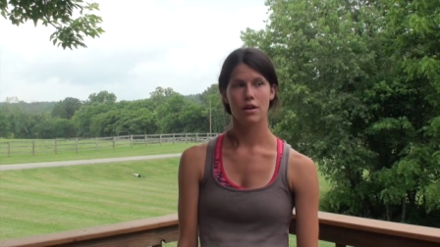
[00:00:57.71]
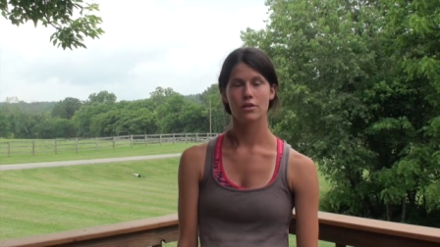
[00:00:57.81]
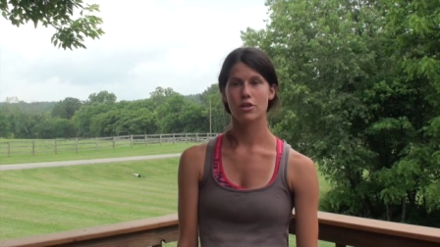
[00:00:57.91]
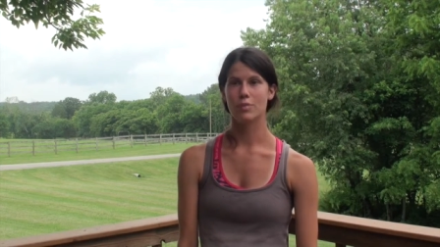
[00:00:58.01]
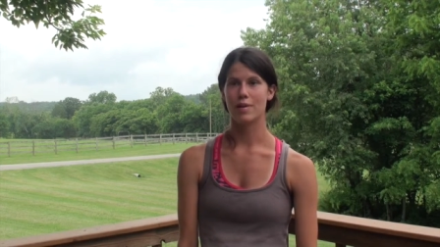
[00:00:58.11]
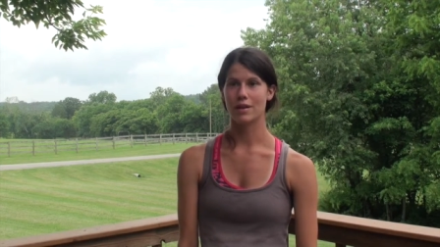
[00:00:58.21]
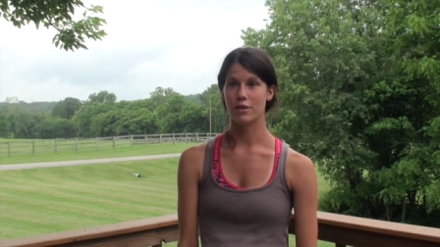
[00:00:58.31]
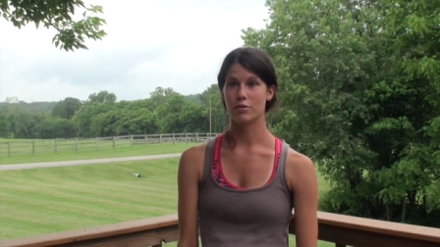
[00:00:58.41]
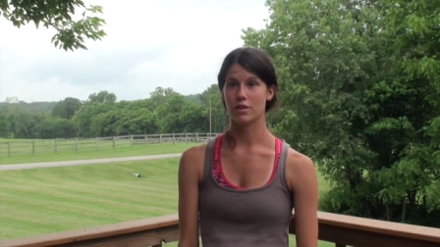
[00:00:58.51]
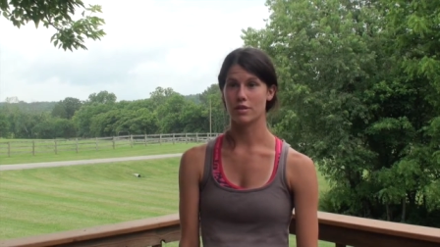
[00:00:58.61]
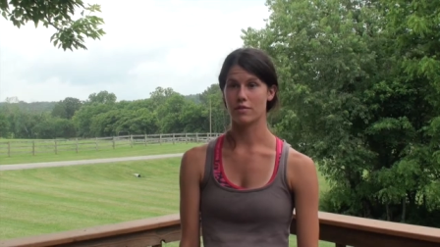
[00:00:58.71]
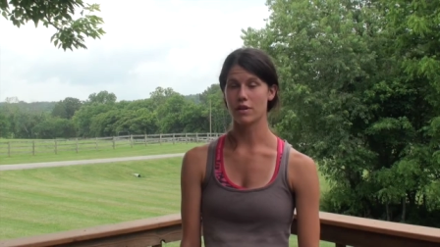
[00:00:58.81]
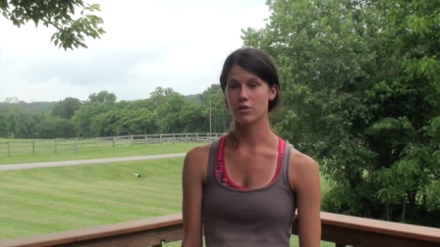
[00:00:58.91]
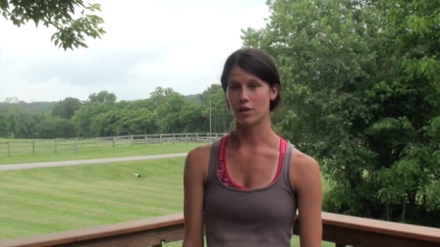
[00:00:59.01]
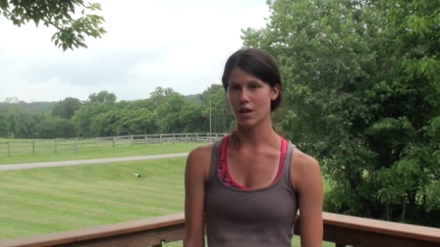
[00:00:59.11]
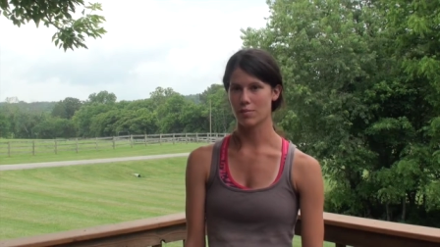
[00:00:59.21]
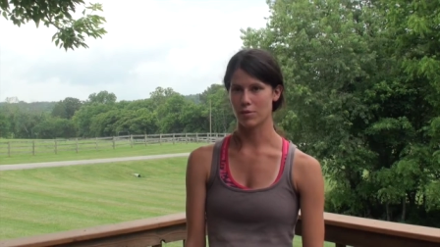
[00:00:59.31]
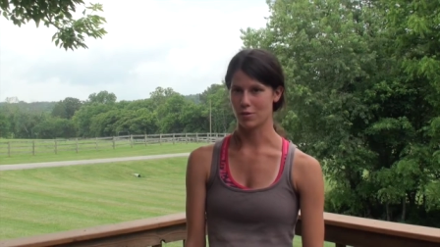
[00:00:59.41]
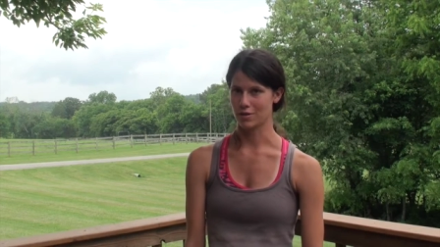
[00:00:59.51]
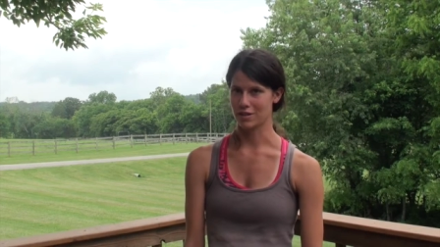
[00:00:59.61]
She's being used as an adventure camper
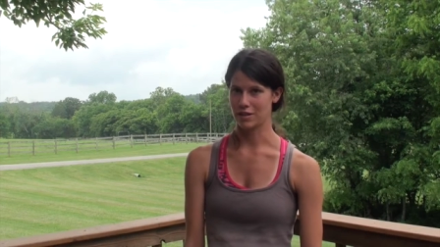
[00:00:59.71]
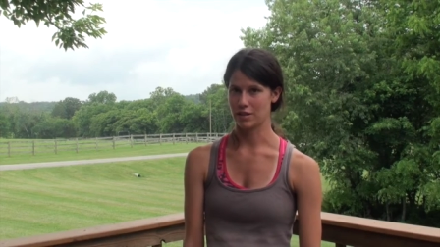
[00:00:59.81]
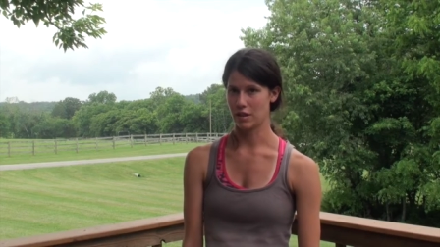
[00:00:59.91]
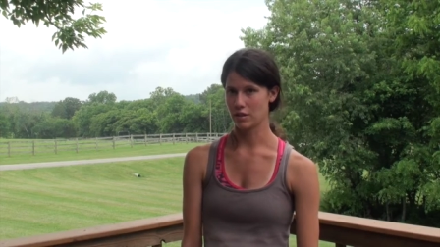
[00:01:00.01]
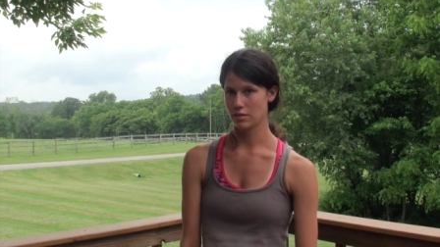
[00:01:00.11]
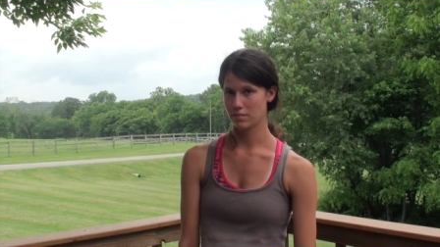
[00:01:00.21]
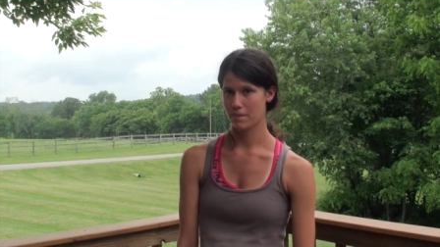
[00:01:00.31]
horse these days.